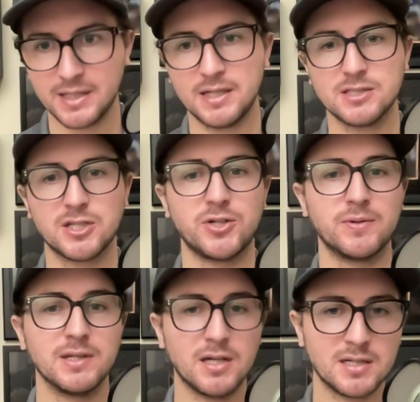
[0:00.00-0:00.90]
So
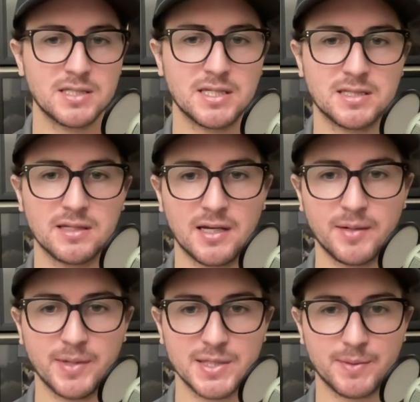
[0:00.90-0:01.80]
long season, a lot of
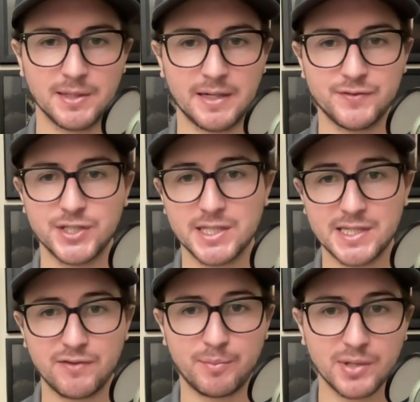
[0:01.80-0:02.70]
baseball left. Giants
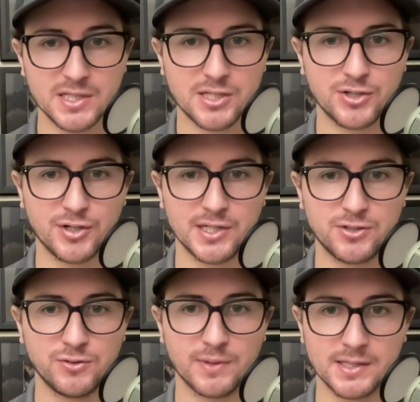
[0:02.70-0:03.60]
have a plus
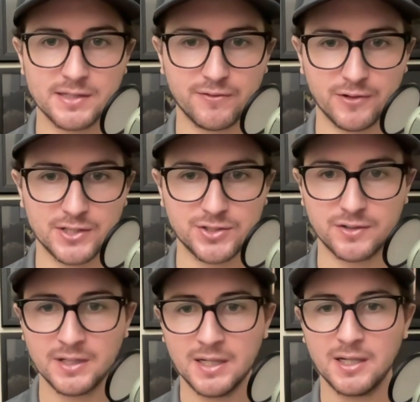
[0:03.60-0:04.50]
32 run
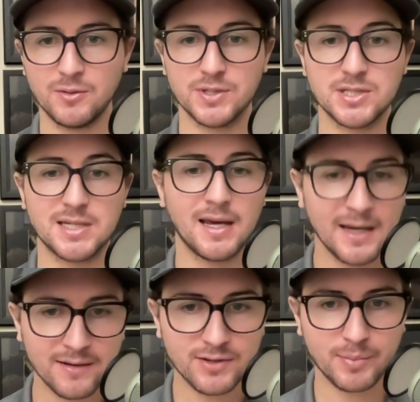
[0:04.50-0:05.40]
differential, which is
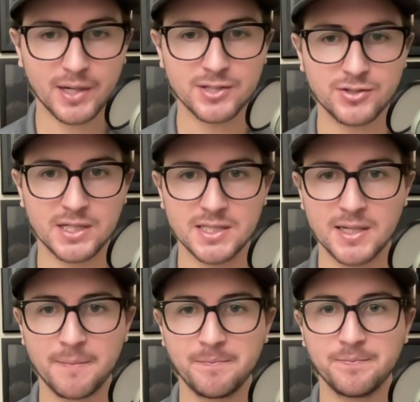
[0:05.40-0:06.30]
ahead of the Padres.
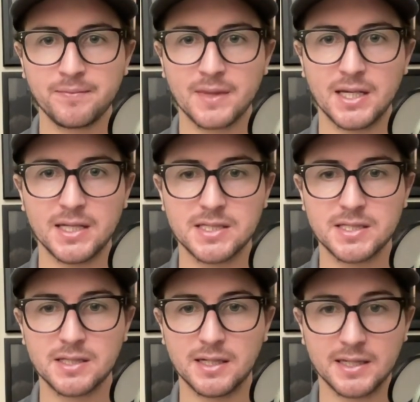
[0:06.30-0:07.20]

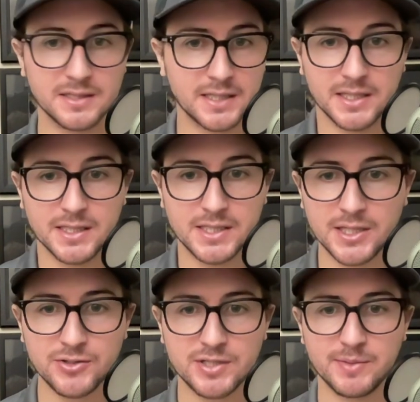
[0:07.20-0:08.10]
It
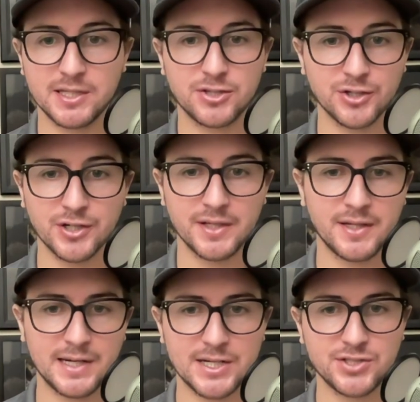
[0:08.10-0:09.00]
continues to be third in the
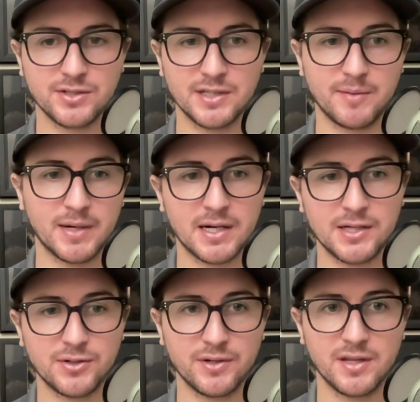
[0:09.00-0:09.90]
National League
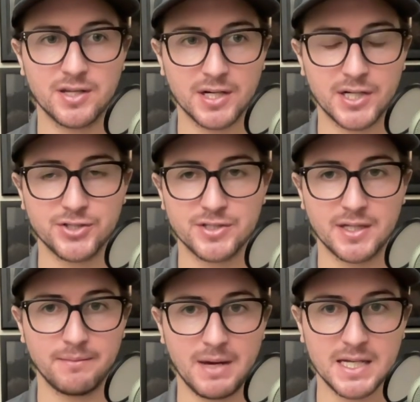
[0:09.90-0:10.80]
behind only the Dodgers and
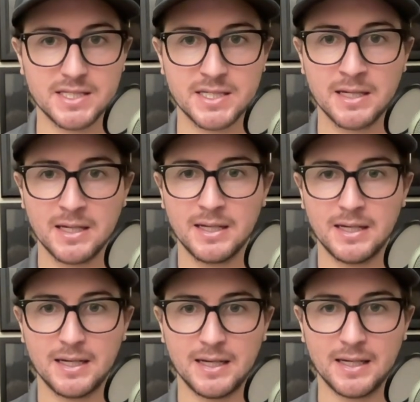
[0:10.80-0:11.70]
the Mets.
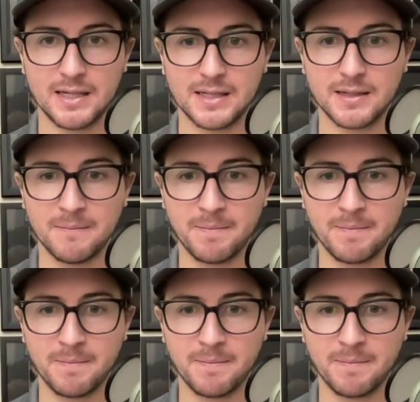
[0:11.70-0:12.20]
And